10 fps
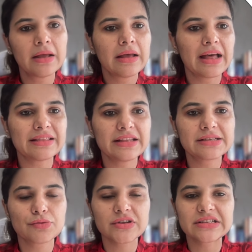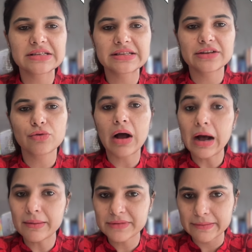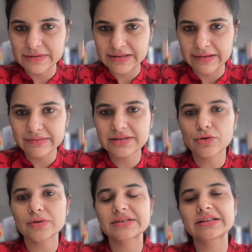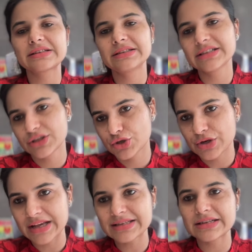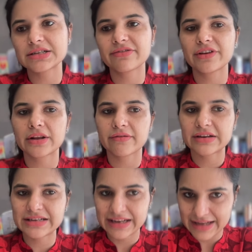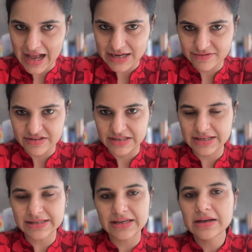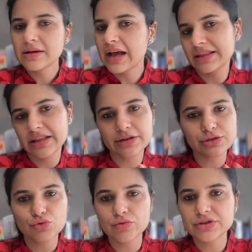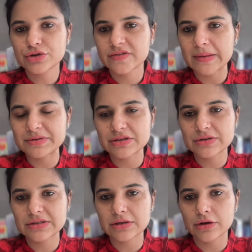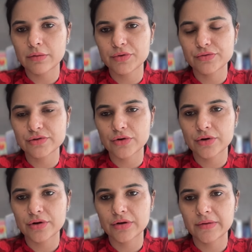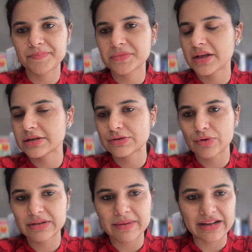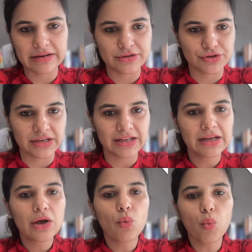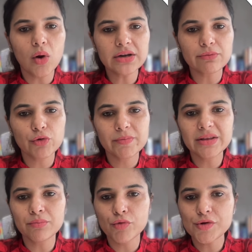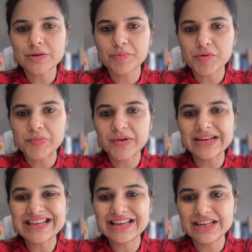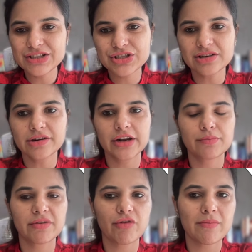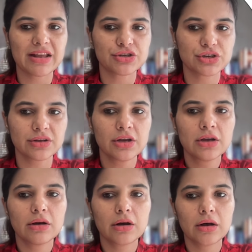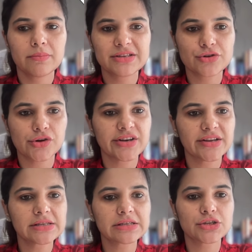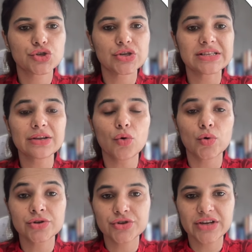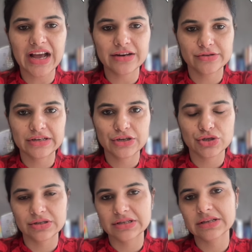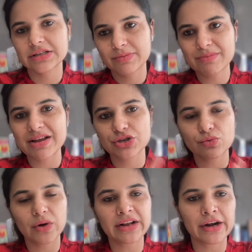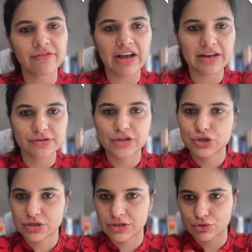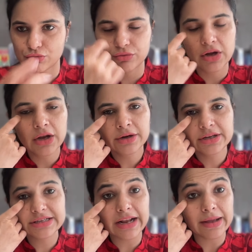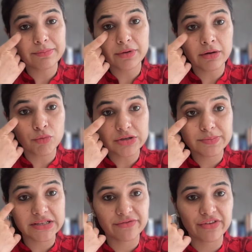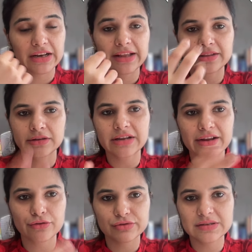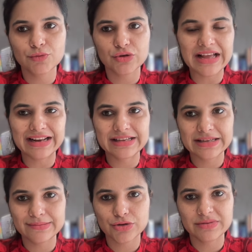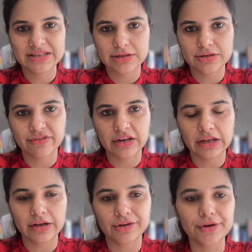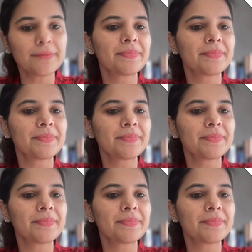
and these voices say to harm themselves, causing distress, interfering with daily activities, and there is no history of substance abuse, or there is no other medical history. What would be the most appropriate initial treatment for managing Ms. Rodriguez's distressing auditory auditory hallucinations. It's been mentioned what kind of hallucinations to describe more specifically, and the diagnosis most likely seems to be schizophrenia here.